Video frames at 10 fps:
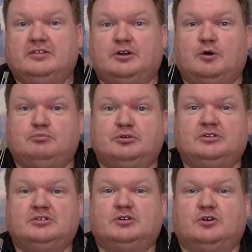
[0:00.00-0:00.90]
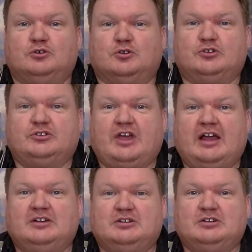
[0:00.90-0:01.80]
that are printed on your
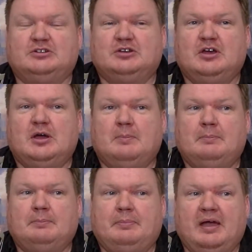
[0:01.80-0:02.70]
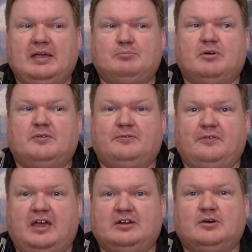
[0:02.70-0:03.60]
standard paper
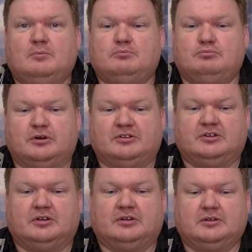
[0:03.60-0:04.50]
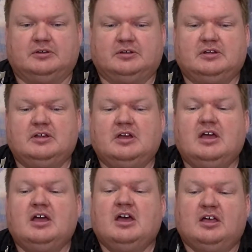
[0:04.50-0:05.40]
fed printer.
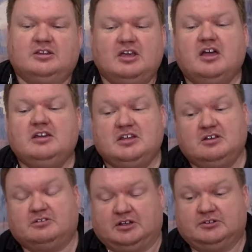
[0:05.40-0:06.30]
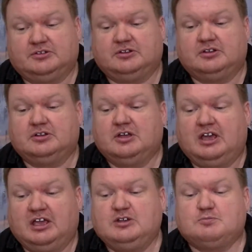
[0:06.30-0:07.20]
And the idea is that
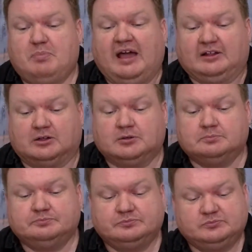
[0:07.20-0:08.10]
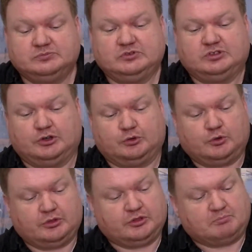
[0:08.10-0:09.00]
each panel, so
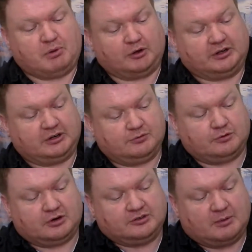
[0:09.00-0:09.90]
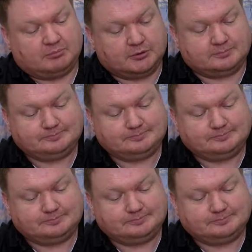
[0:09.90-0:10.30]
the bonnet for example,